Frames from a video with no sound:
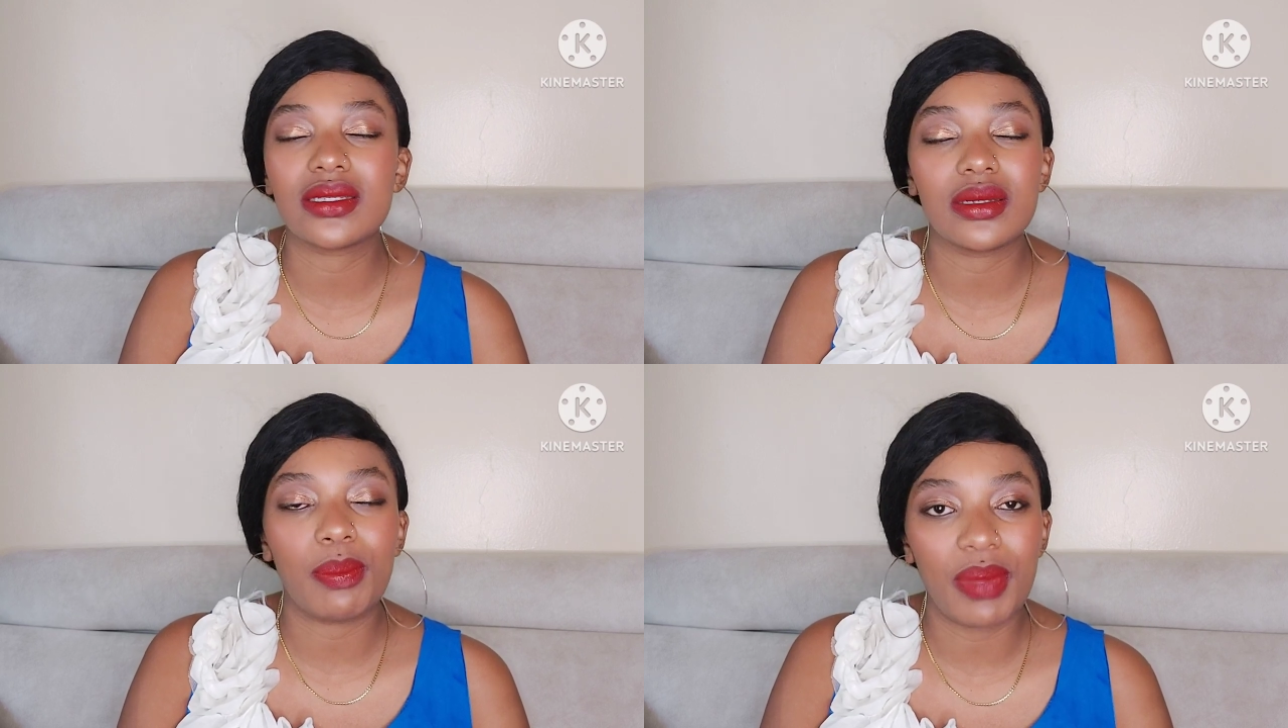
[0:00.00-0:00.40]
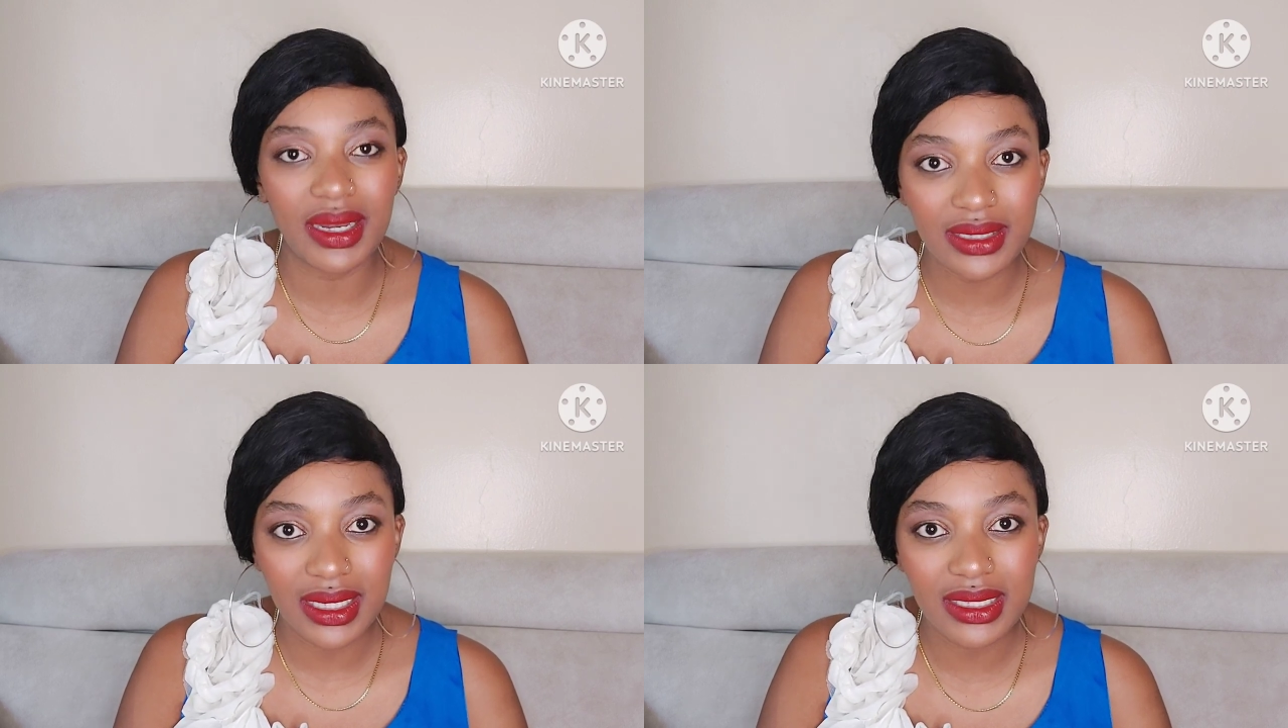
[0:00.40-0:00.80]

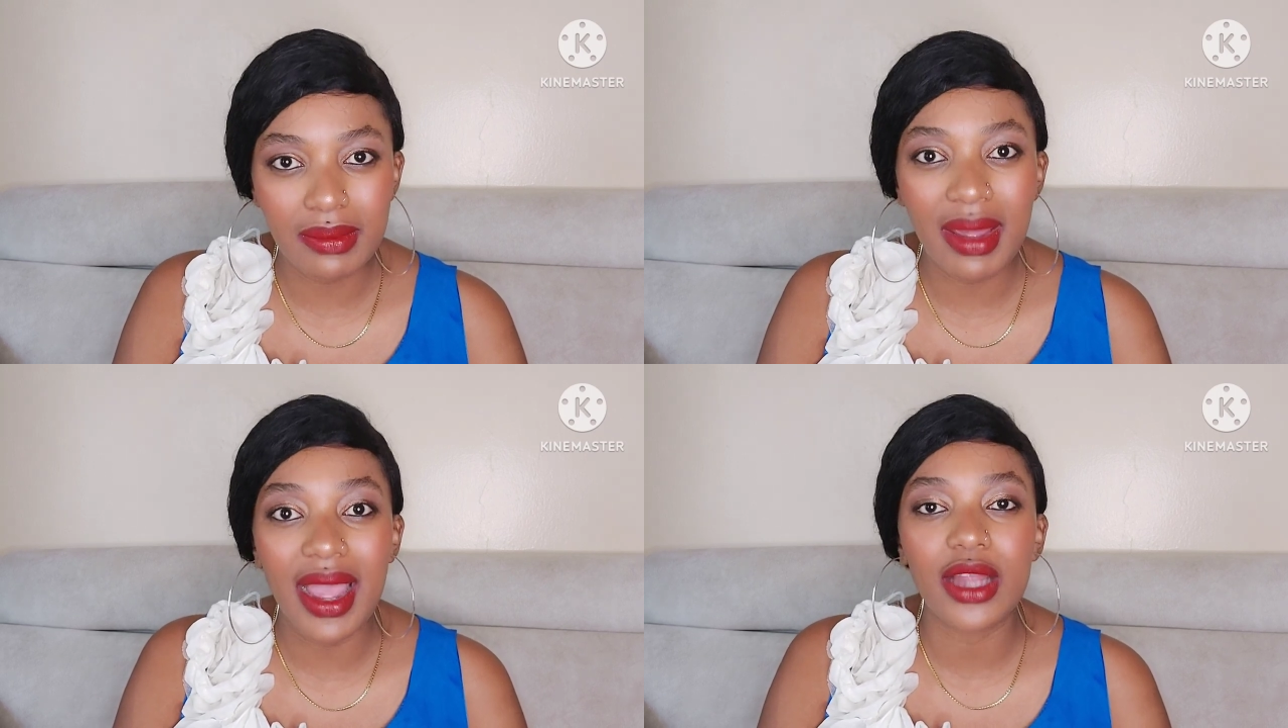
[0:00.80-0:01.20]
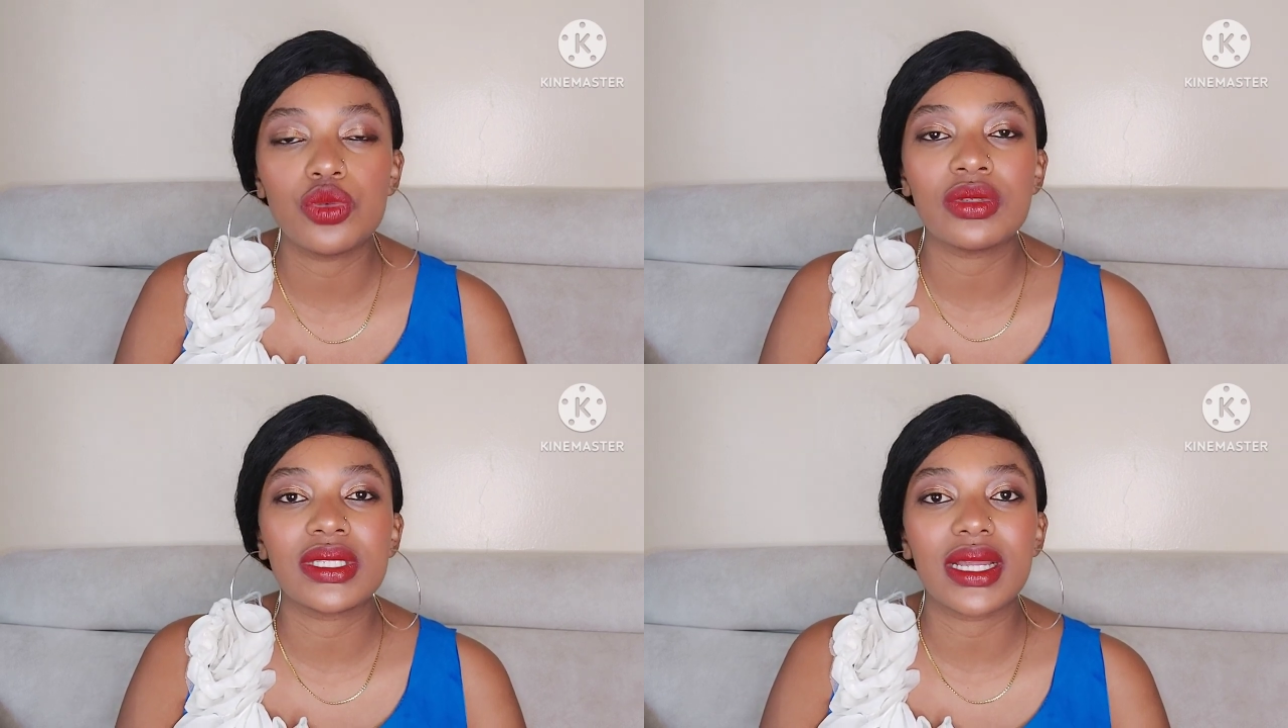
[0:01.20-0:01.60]
repentant my heart
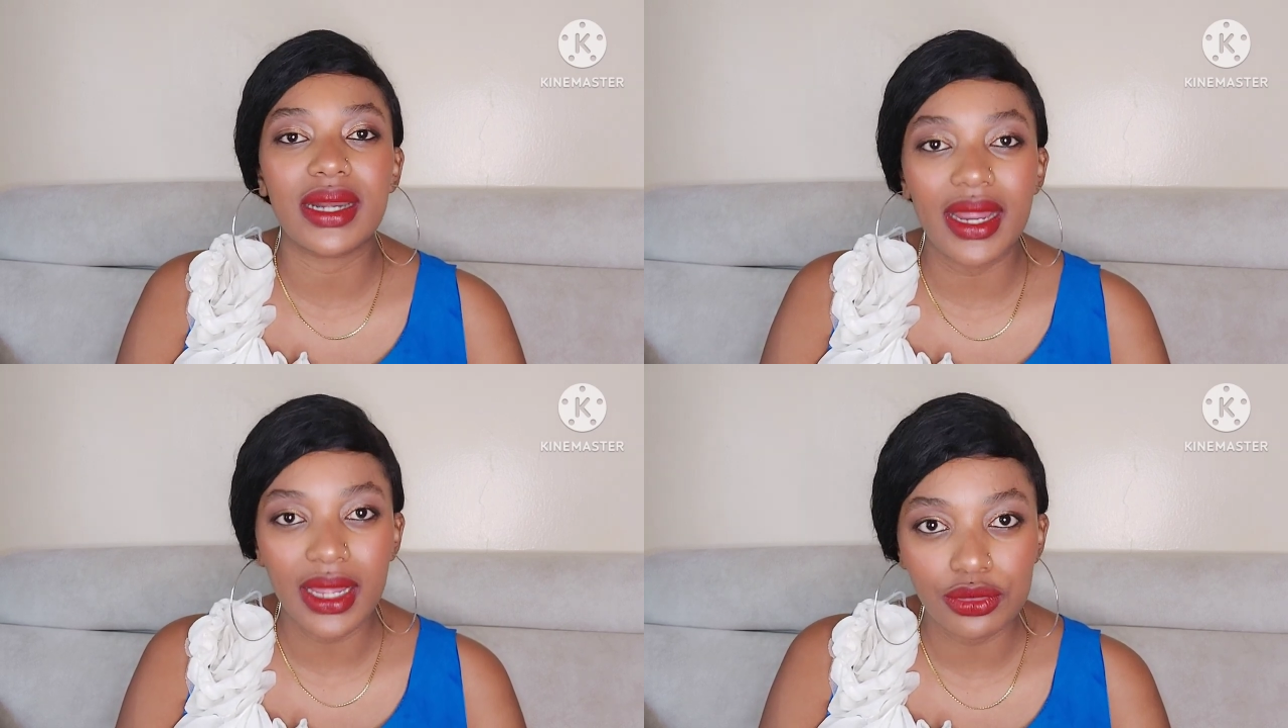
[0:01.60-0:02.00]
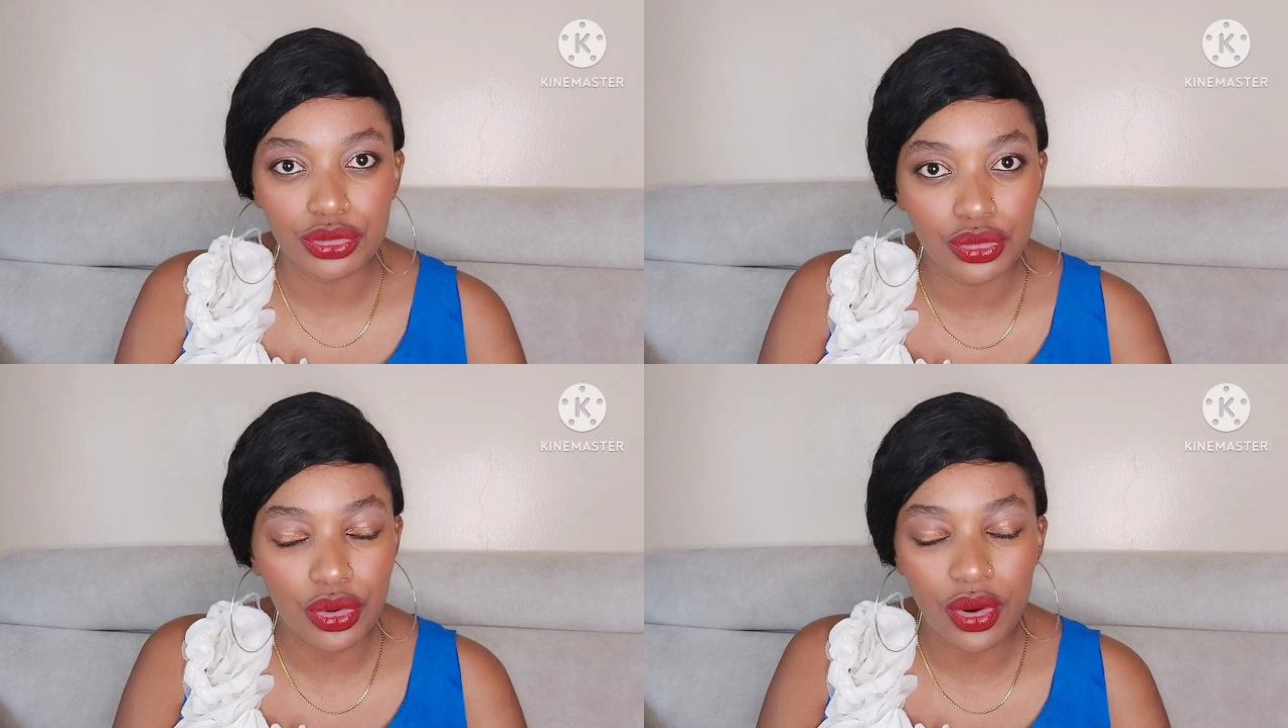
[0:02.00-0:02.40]
was crying out
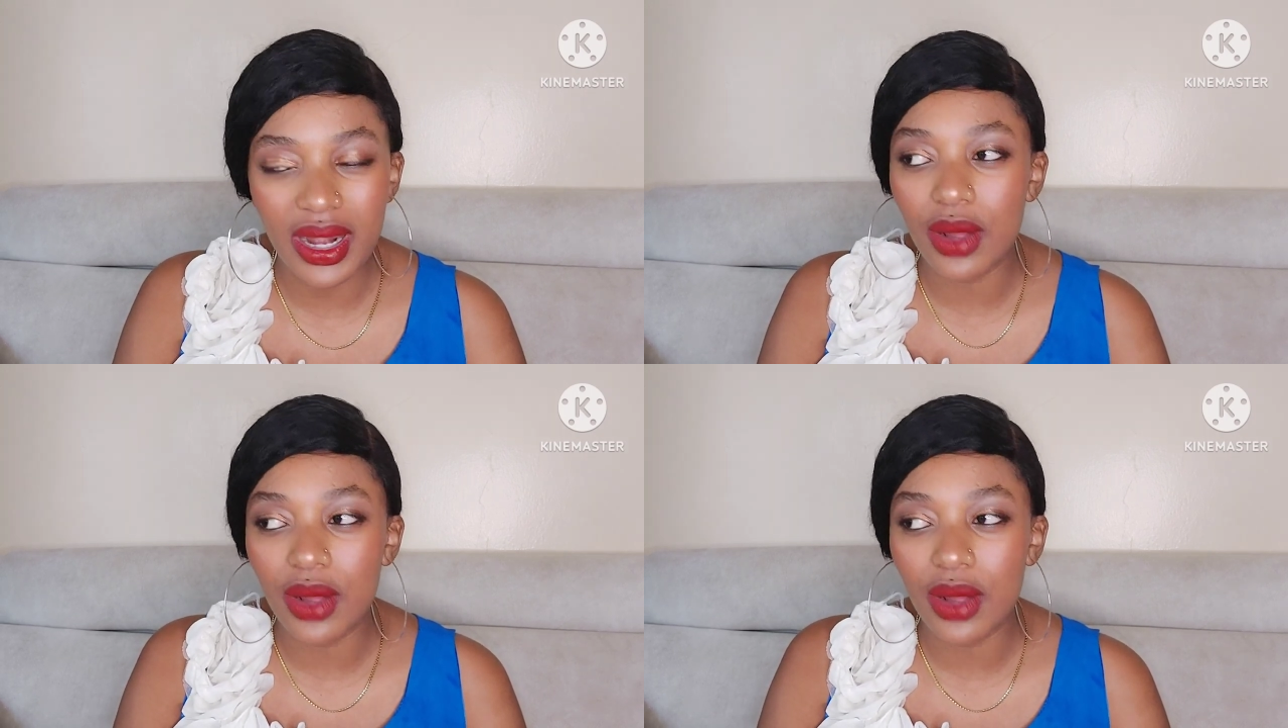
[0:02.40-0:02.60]
to god i